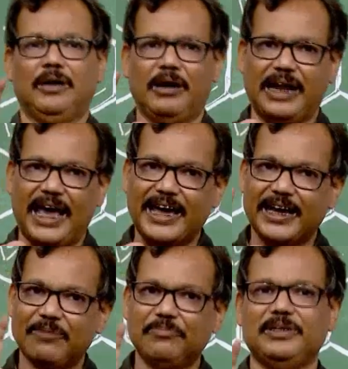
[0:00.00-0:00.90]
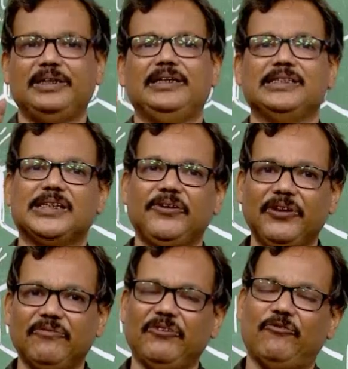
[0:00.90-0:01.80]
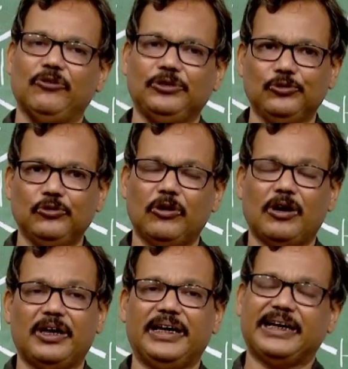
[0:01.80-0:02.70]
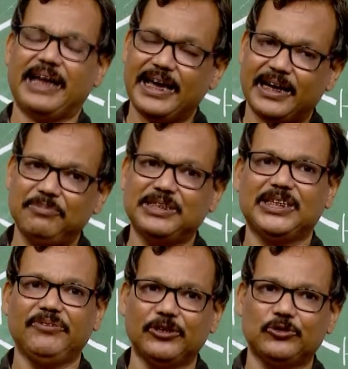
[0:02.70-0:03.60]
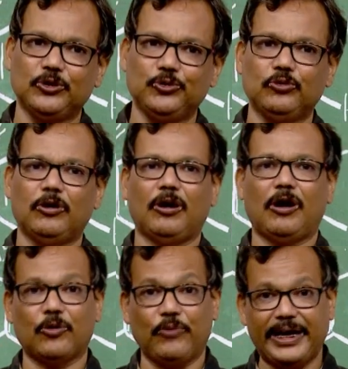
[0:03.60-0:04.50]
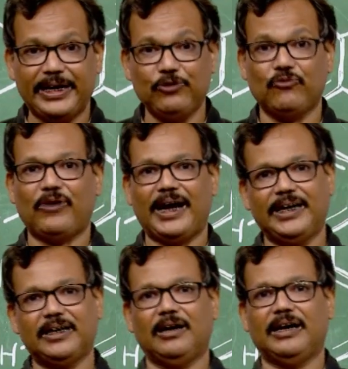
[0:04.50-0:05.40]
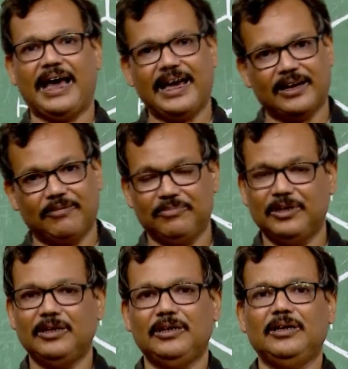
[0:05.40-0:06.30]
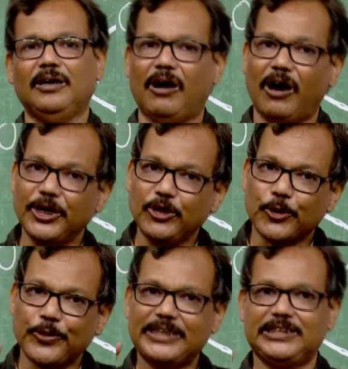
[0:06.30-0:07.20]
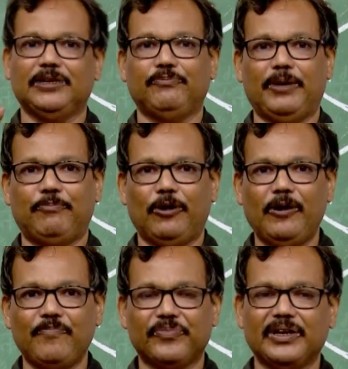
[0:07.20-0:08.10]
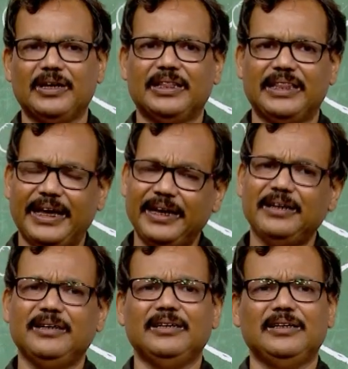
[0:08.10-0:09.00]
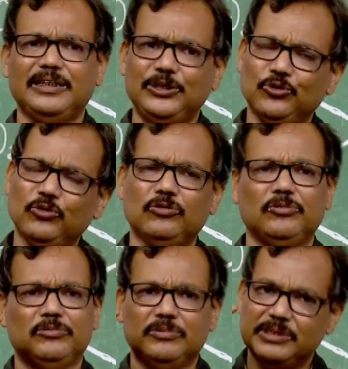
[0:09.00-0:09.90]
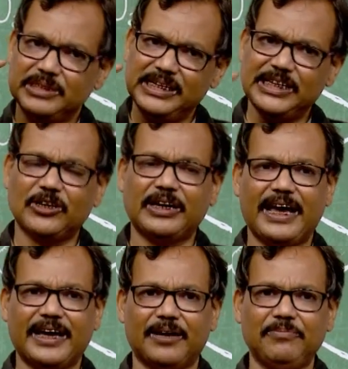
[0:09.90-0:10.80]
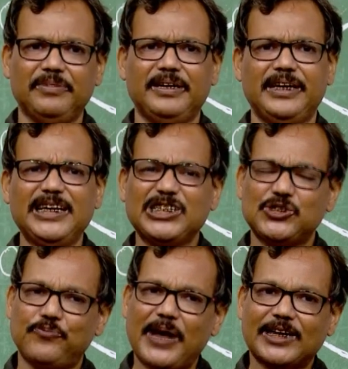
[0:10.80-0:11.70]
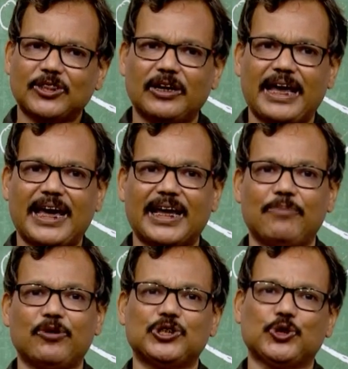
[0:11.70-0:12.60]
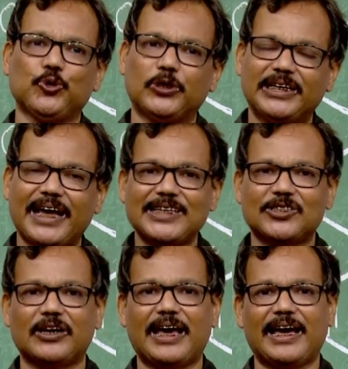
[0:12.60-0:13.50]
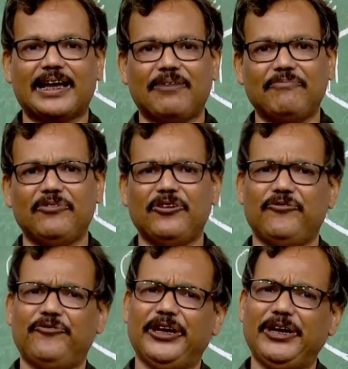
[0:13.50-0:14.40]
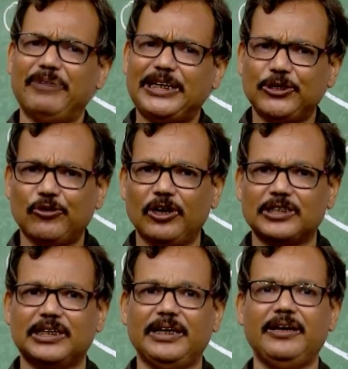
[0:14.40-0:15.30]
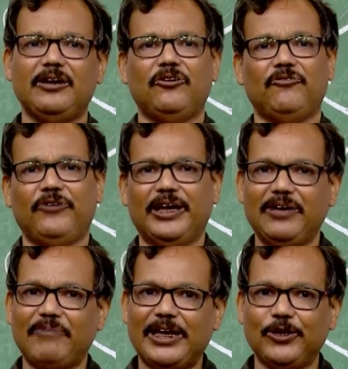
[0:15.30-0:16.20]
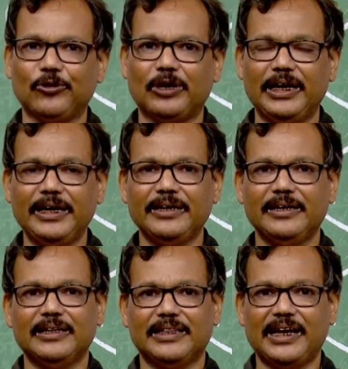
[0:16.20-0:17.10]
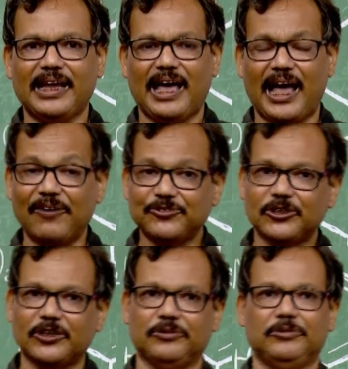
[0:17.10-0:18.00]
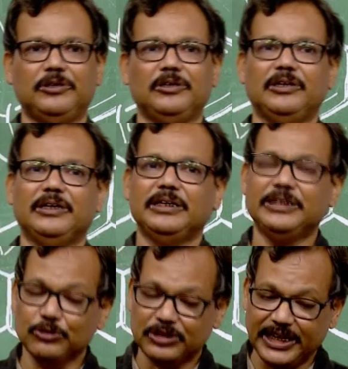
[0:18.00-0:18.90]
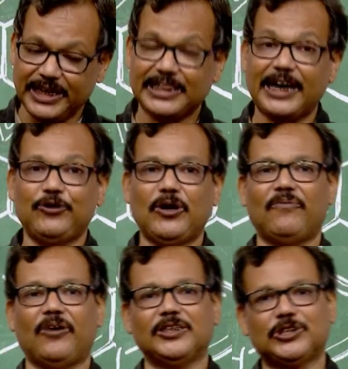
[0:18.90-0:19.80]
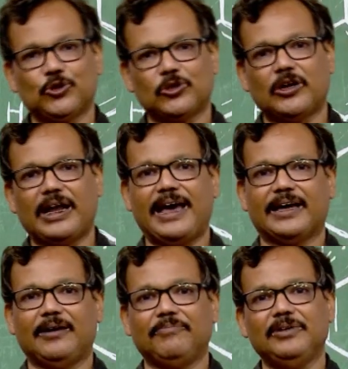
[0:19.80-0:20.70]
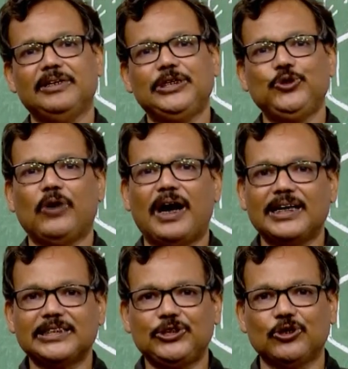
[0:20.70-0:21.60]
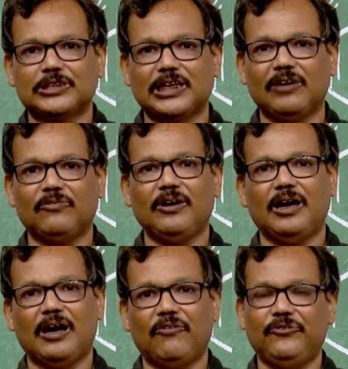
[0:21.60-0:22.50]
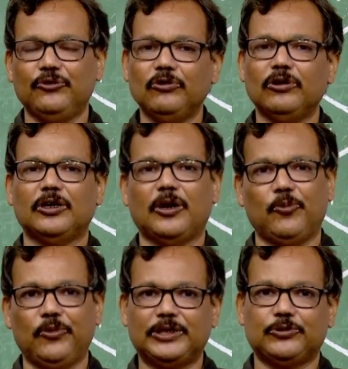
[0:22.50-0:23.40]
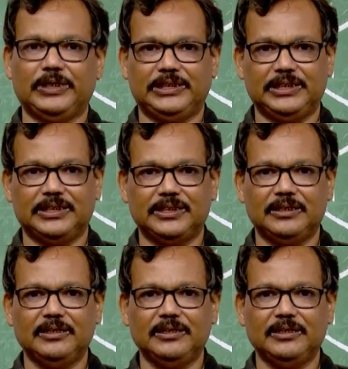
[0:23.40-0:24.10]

a diagram is given before you, or a diagram is given to you, or when you find a diagram on your question paper, then you see the diagram, inspect the diagram or scrutinize the diagram very meticulously, very minutely. Then after you think that you have understood the diagram, you ask yourself a few WH questions.